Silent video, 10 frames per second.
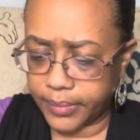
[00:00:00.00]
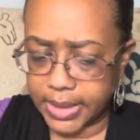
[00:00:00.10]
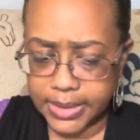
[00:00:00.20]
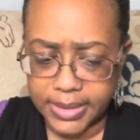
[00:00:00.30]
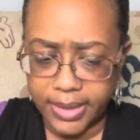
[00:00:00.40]

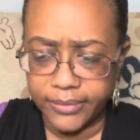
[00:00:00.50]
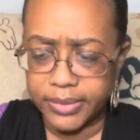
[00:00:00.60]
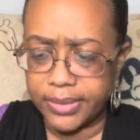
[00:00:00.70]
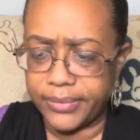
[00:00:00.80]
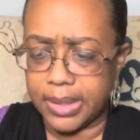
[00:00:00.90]

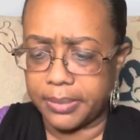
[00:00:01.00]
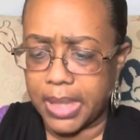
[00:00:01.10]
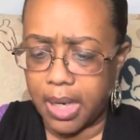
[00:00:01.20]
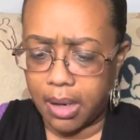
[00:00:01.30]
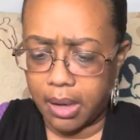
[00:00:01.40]
several of them,
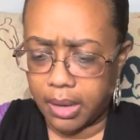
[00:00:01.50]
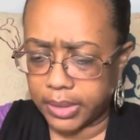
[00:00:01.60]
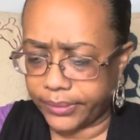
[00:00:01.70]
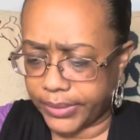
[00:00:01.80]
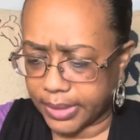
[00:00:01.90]
not all
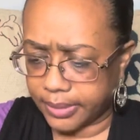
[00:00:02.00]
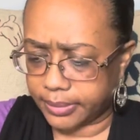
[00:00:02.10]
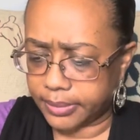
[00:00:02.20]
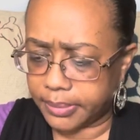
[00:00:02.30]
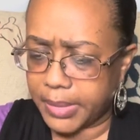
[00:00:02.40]
of them,
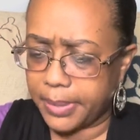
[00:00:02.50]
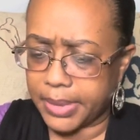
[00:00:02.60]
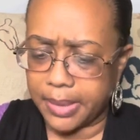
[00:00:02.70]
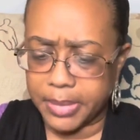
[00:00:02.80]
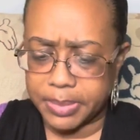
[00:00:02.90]
maybe
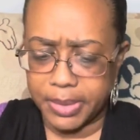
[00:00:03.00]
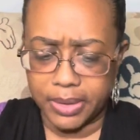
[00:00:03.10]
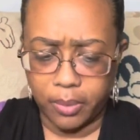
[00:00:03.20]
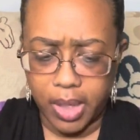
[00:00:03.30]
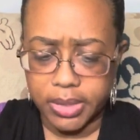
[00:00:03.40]
they must be in
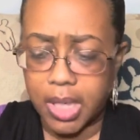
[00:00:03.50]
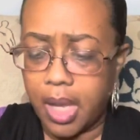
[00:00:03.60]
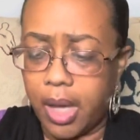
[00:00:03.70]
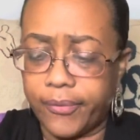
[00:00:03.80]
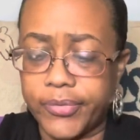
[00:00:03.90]
a watch,
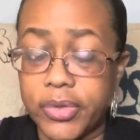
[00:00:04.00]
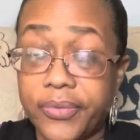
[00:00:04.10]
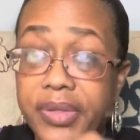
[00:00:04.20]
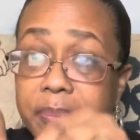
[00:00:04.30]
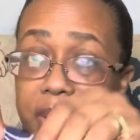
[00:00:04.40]
a few
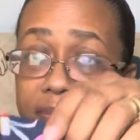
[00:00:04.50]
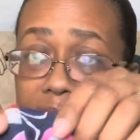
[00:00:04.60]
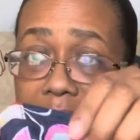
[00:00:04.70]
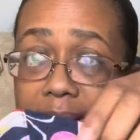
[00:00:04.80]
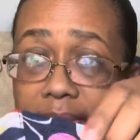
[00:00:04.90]
of them even
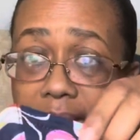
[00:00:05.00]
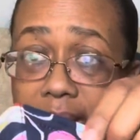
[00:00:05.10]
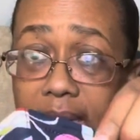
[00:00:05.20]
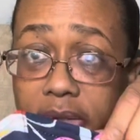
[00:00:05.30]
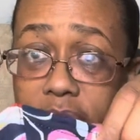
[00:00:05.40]
have like
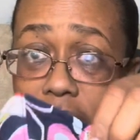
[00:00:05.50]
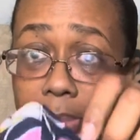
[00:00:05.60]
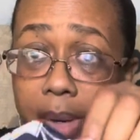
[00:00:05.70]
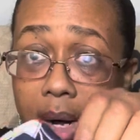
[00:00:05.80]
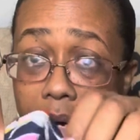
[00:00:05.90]
an extra
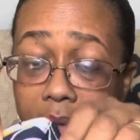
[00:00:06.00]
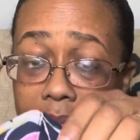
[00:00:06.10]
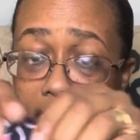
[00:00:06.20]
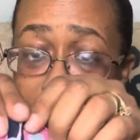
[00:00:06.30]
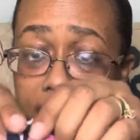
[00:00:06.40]
bar
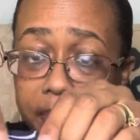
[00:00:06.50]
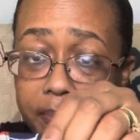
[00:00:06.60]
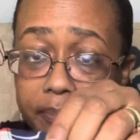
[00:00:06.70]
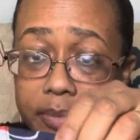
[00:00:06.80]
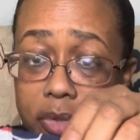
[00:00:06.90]
in the
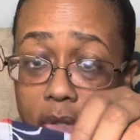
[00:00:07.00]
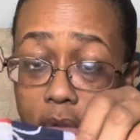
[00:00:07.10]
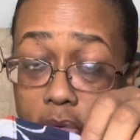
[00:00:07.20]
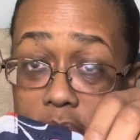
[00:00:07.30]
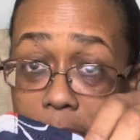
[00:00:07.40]

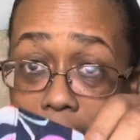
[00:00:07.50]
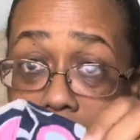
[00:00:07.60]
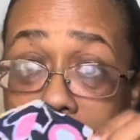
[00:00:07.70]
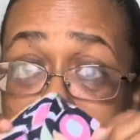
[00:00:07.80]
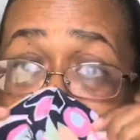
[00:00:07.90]
nose
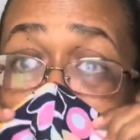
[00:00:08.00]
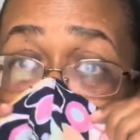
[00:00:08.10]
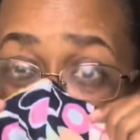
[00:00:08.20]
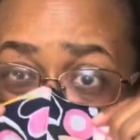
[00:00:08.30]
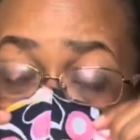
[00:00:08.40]
part
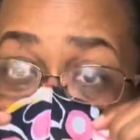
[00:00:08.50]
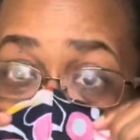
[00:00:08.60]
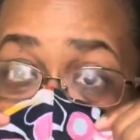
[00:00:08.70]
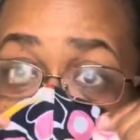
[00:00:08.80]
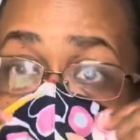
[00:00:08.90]
that you
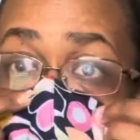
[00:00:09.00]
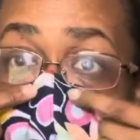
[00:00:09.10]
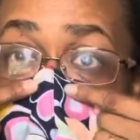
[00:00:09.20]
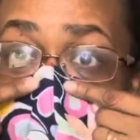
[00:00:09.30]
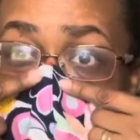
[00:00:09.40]
can
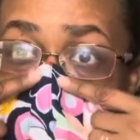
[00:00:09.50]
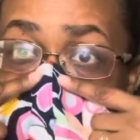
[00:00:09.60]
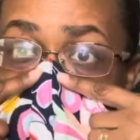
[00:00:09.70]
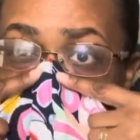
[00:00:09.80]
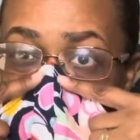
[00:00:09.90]
then,
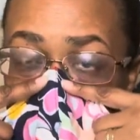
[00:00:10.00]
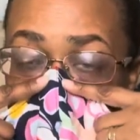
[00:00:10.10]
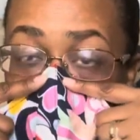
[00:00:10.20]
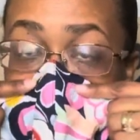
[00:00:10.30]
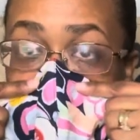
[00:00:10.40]
you
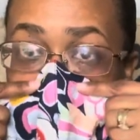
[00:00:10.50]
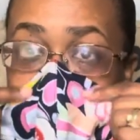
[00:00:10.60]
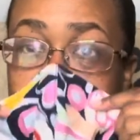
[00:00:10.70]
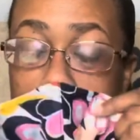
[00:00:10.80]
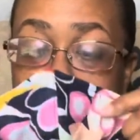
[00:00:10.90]
know,
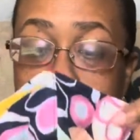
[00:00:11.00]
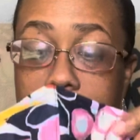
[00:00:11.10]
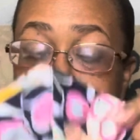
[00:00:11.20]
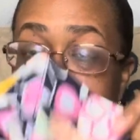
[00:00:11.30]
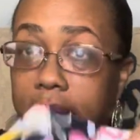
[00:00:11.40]
pinch
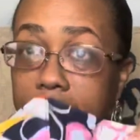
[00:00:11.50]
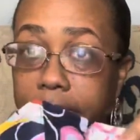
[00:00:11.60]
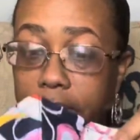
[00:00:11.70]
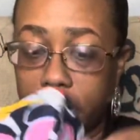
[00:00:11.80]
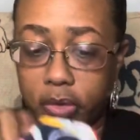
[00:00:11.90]
in to
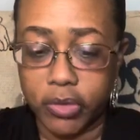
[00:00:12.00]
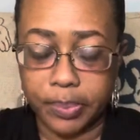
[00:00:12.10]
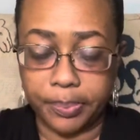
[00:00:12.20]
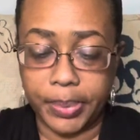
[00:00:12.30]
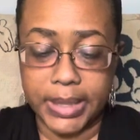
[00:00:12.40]
keep the nose
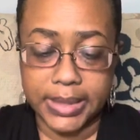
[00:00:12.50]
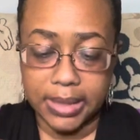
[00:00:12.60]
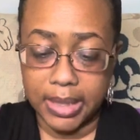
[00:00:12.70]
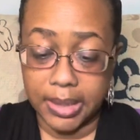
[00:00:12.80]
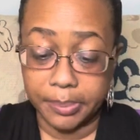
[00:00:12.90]
piece
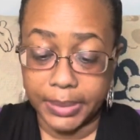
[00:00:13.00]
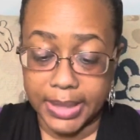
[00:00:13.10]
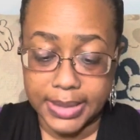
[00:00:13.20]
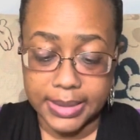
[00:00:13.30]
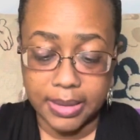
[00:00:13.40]
in
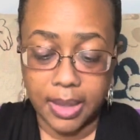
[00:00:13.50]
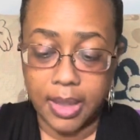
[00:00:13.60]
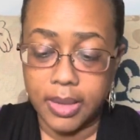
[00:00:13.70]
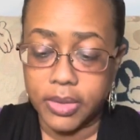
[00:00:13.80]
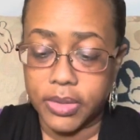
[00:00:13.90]
place.
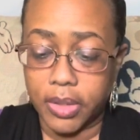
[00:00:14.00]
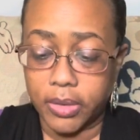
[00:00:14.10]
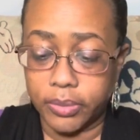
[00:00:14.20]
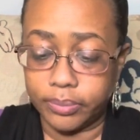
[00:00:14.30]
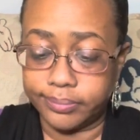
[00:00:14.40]

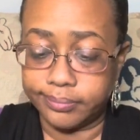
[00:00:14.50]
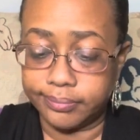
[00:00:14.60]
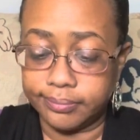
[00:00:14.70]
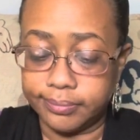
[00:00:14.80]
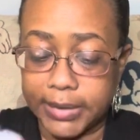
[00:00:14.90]
So,
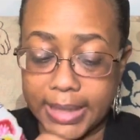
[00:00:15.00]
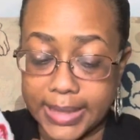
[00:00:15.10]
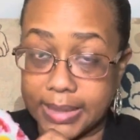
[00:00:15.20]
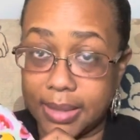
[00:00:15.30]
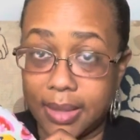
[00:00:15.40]
like I
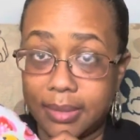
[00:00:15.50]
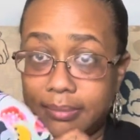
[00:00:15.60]
said,